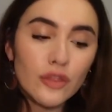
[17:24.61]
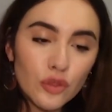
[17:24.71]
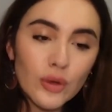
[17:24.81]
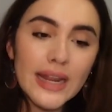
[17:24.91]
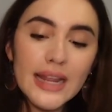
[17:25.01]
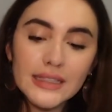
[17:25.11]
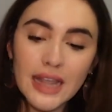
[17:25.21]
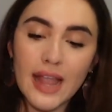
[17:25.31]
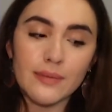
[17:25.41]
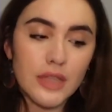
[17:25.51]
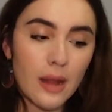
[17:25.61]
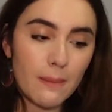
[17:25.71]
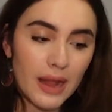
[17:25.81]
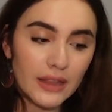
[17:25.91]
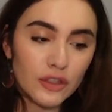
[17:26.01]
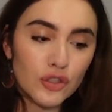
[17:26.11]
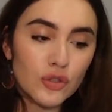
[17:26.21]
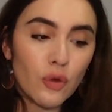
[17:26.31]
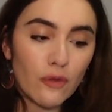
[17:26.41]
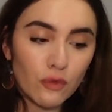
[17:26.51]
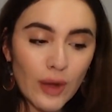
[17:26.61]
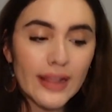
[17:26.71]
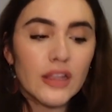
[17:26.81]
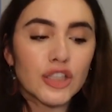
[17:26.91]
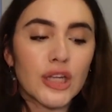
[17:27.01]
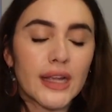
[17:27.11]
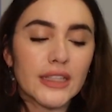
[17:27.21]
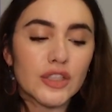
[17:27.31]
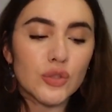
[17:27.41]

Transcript: 3 times a month of regular check-ins